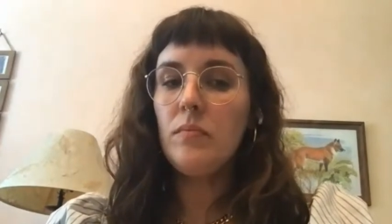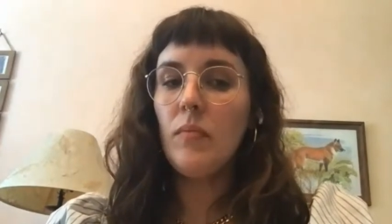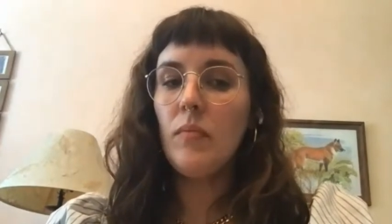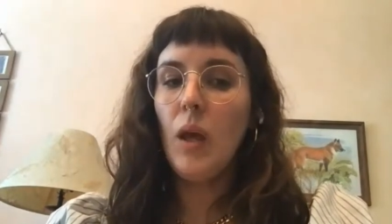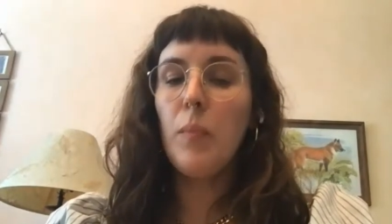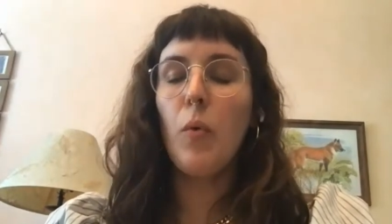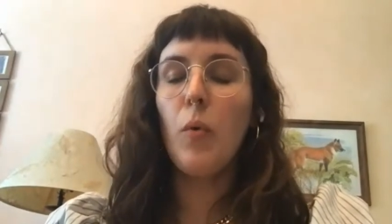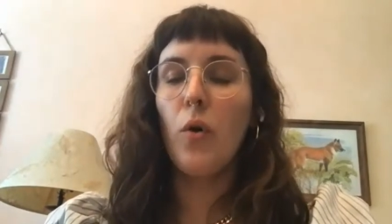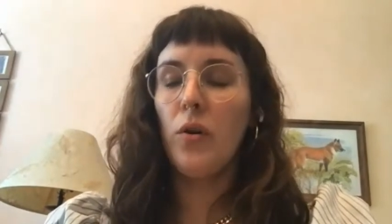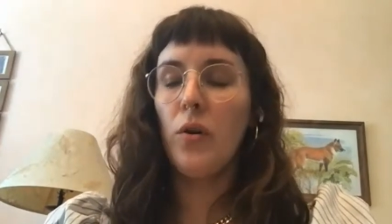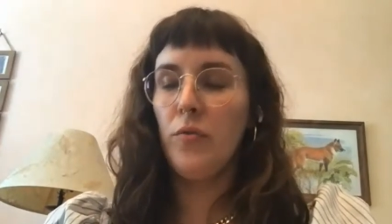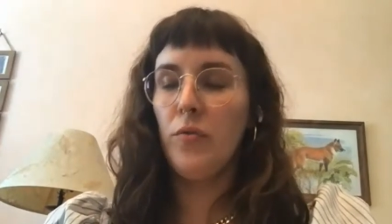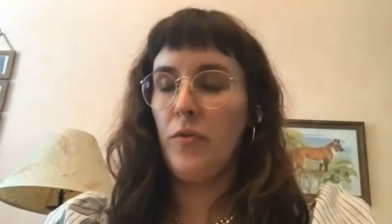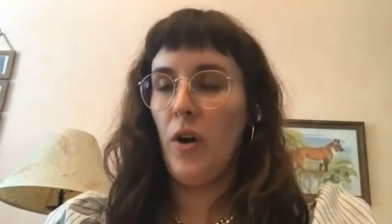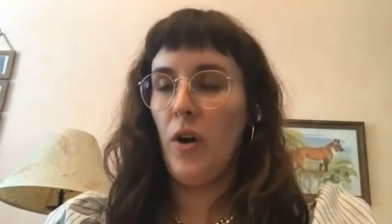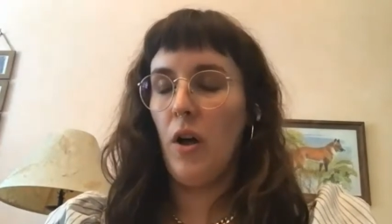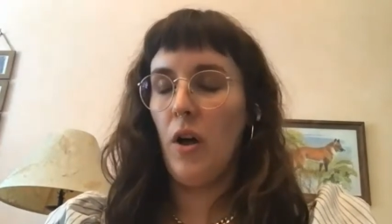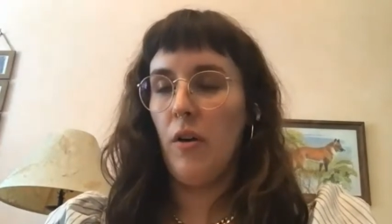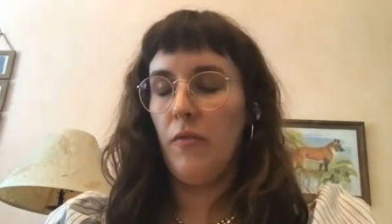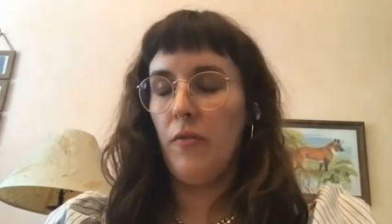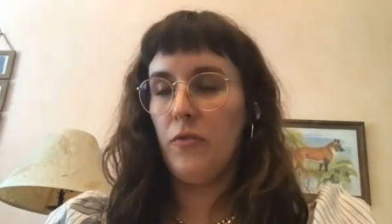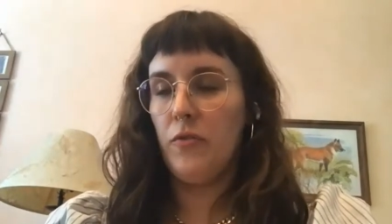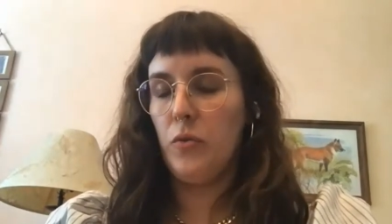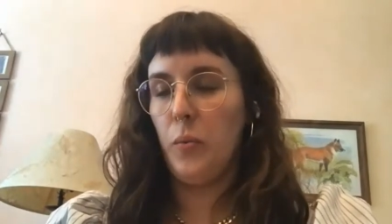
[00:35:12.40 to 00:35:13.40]
more
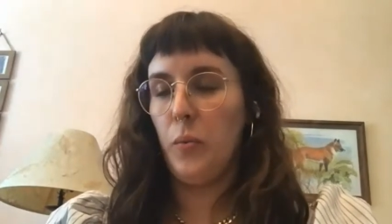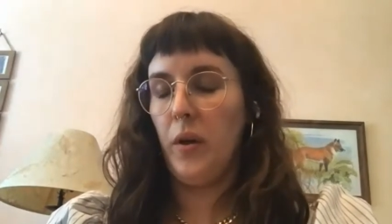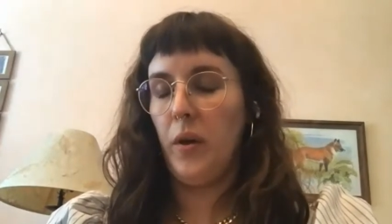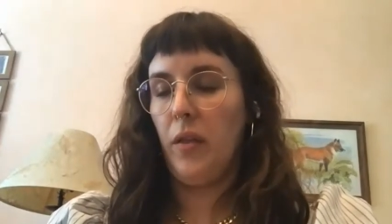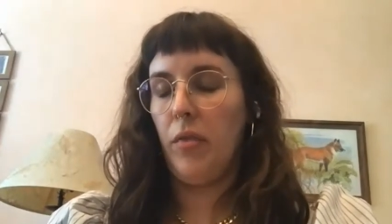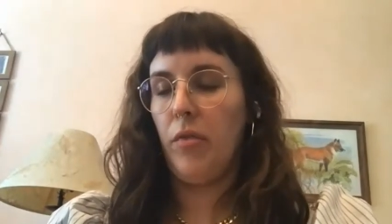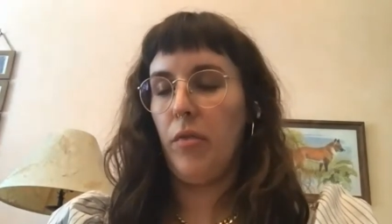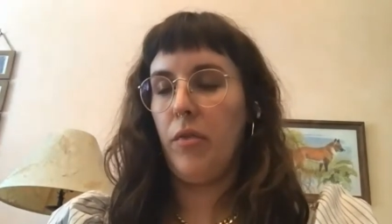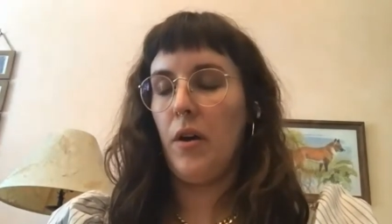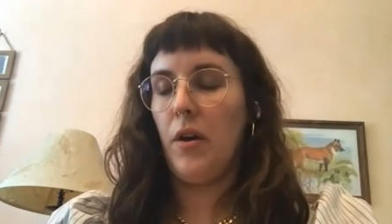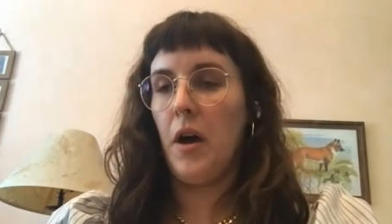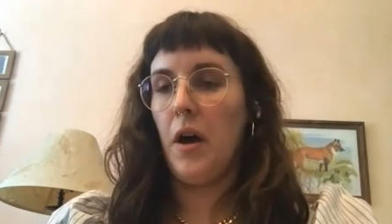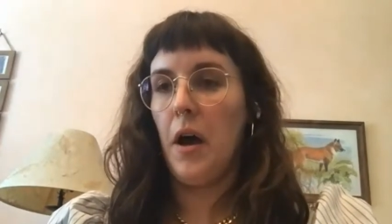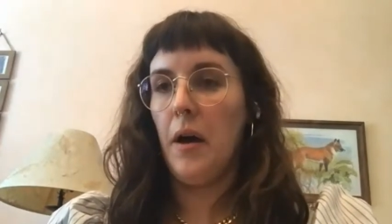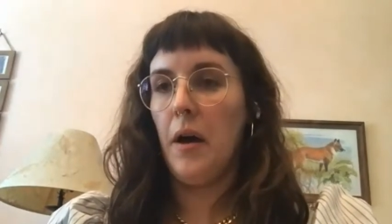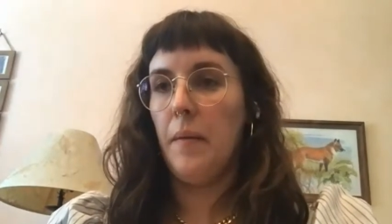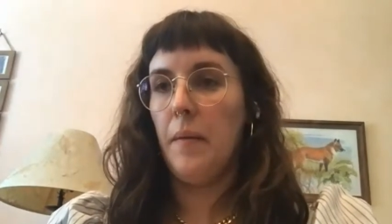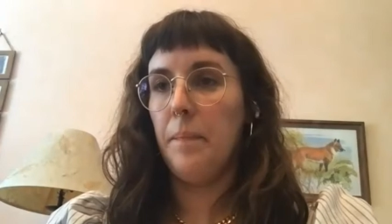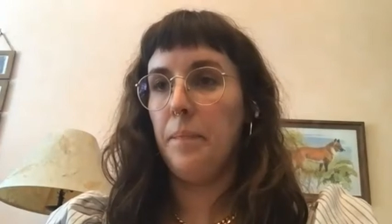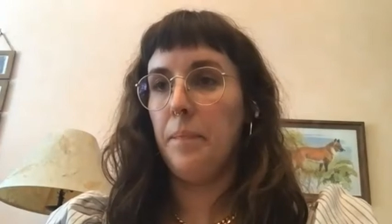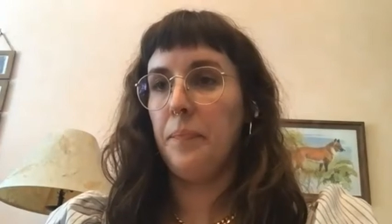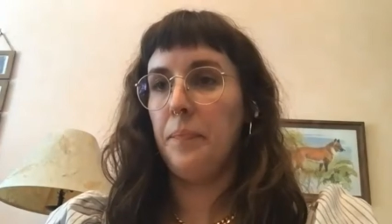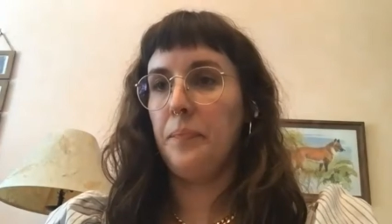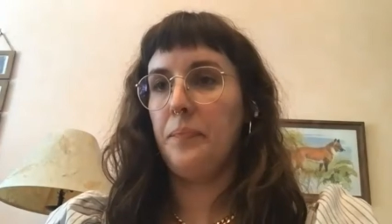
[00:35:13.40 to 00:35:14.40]
involved with,
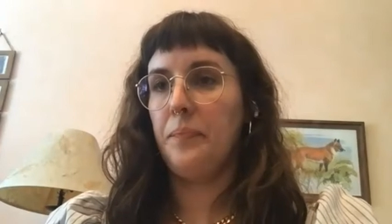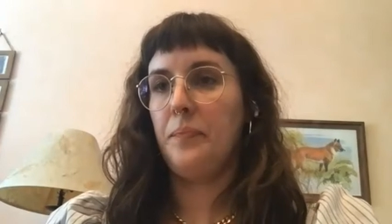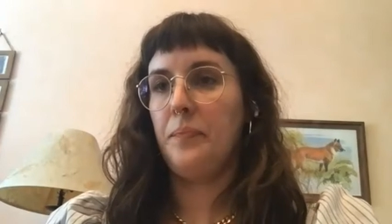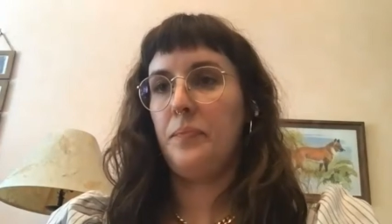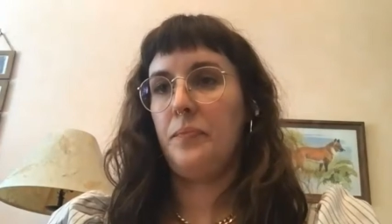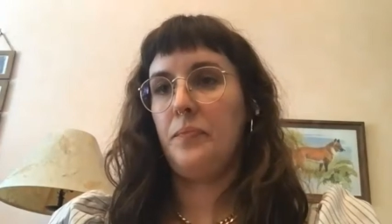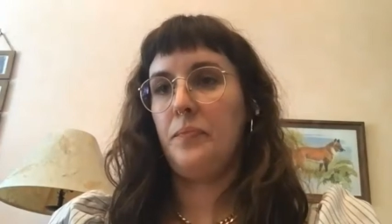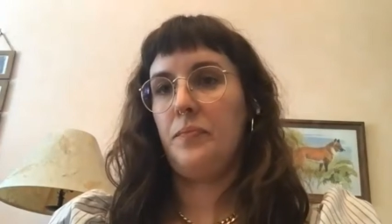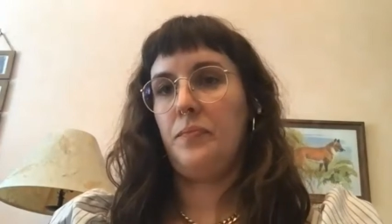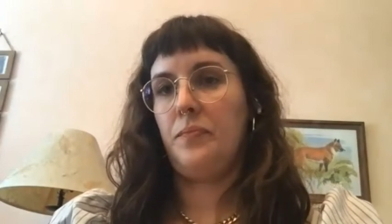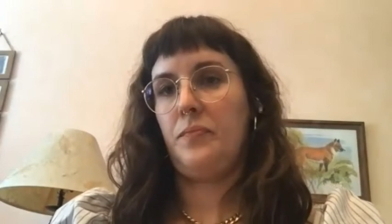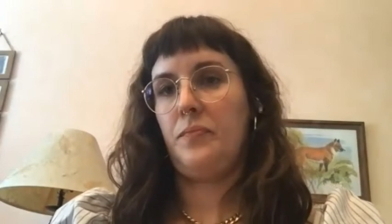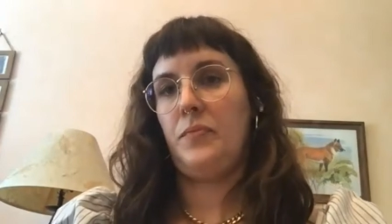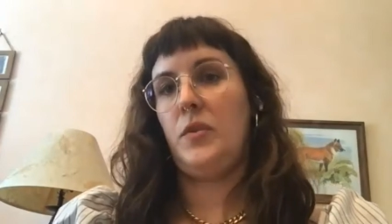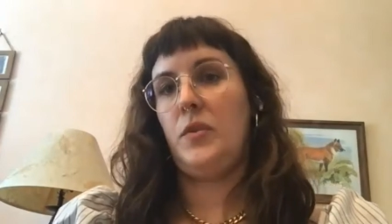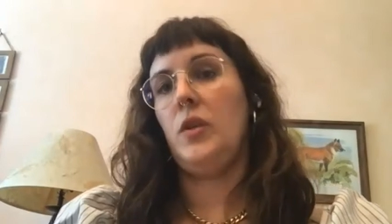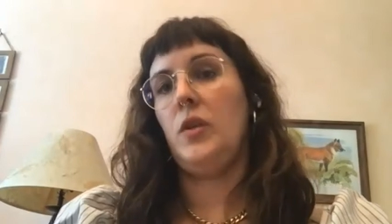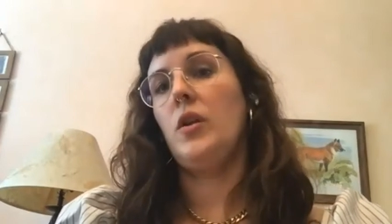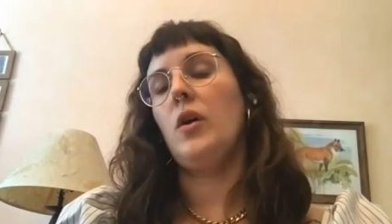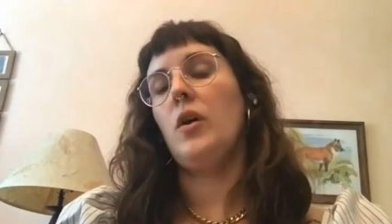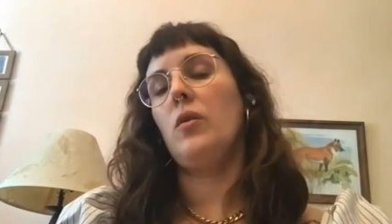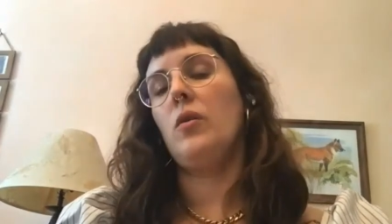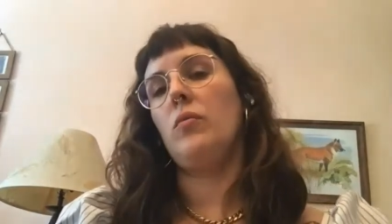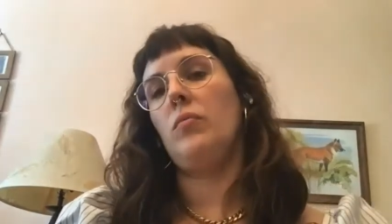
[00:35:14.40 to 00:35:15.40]
you
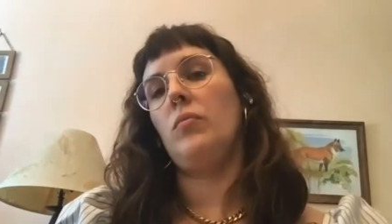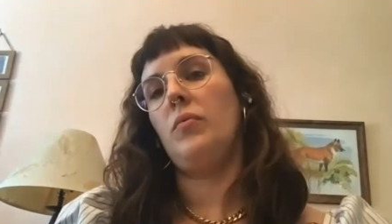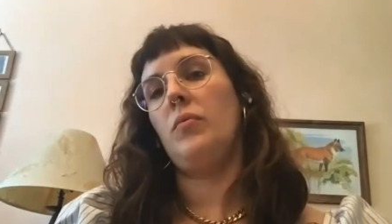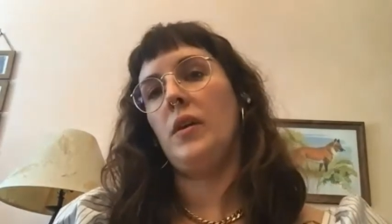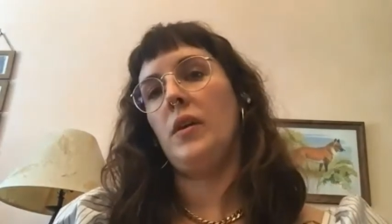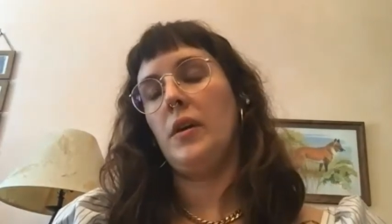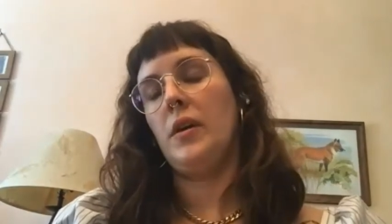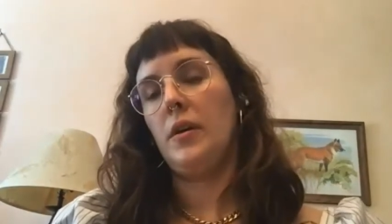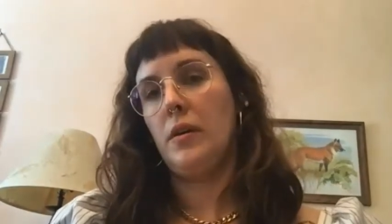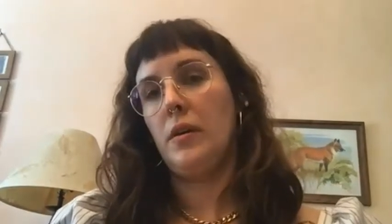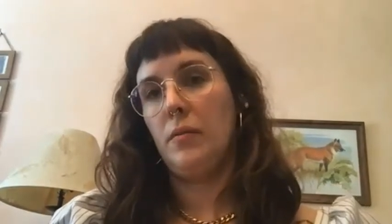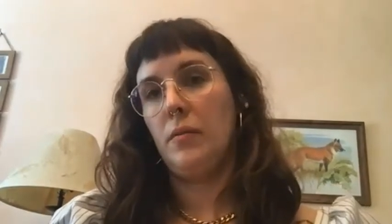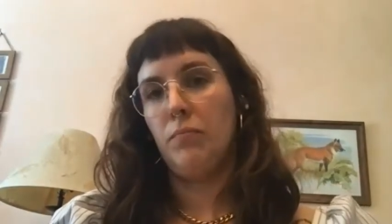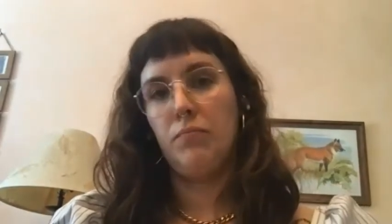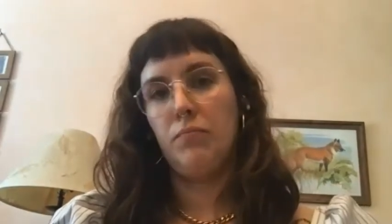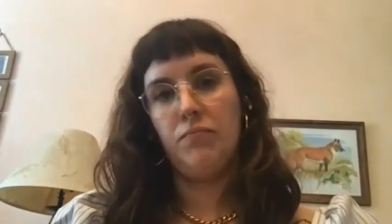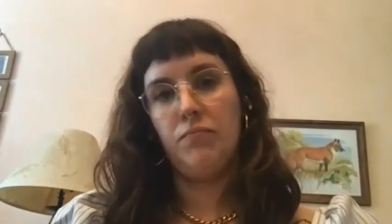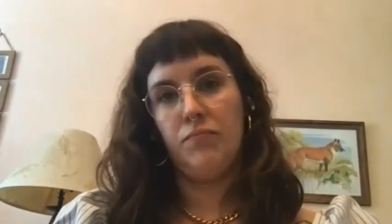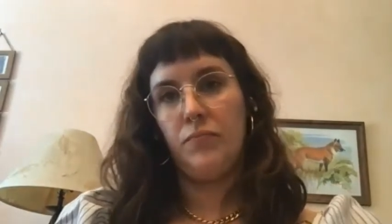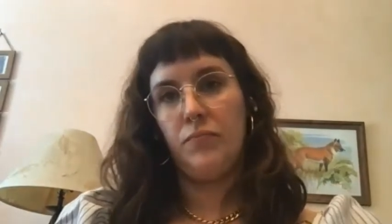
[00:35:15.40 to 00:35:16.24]
know, the